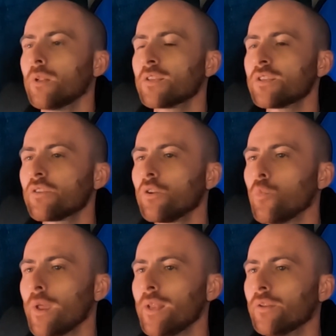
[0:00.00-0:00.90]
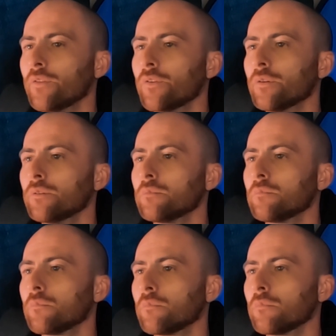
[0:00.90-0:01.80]
Listen to the wind.
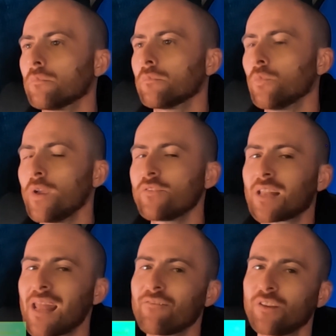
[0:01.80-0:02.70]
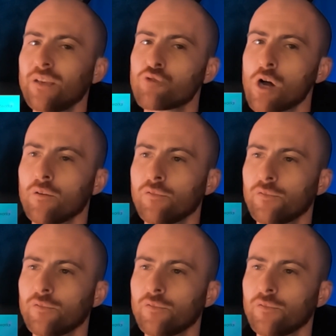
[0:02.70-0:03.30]
Where's clarity, bruv?